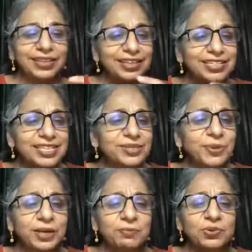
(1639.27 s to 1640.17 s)
says
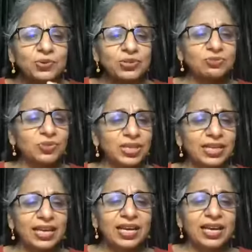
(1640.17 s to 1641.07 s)
very beautifully
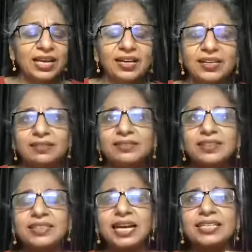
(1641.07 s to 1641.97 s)

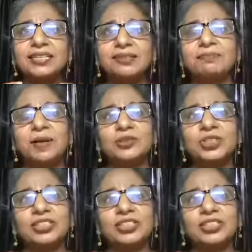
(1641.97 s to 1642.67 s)
that about,